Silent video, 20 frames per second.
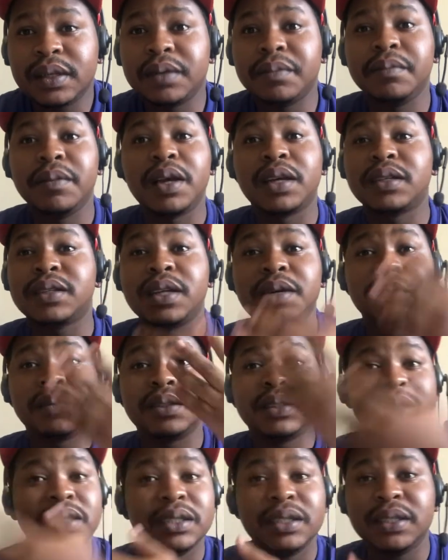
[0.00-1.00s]
It makes them
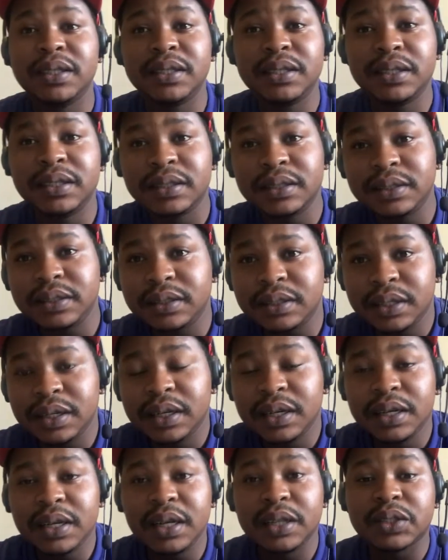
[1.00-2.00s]
dizzy.
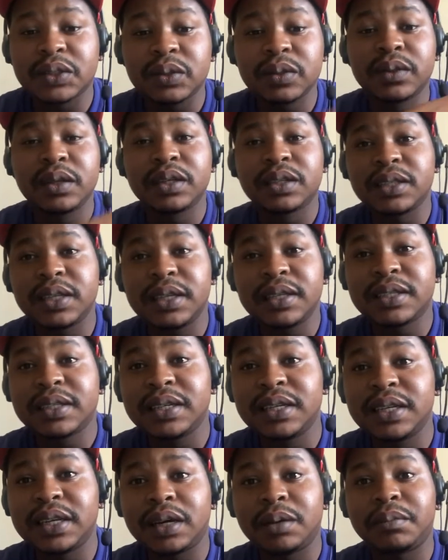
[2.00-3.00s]
As soon as they
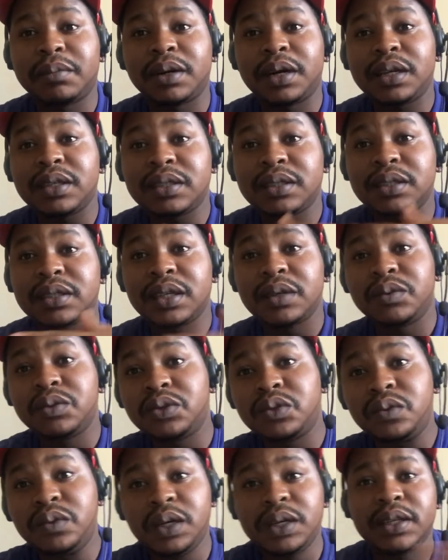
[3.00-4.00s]
see numbers, they will
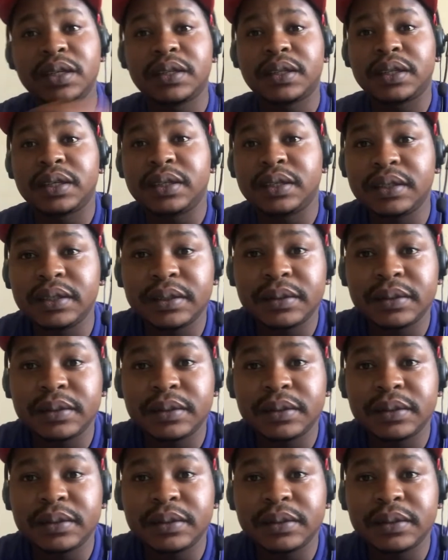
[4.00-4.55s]
do anything.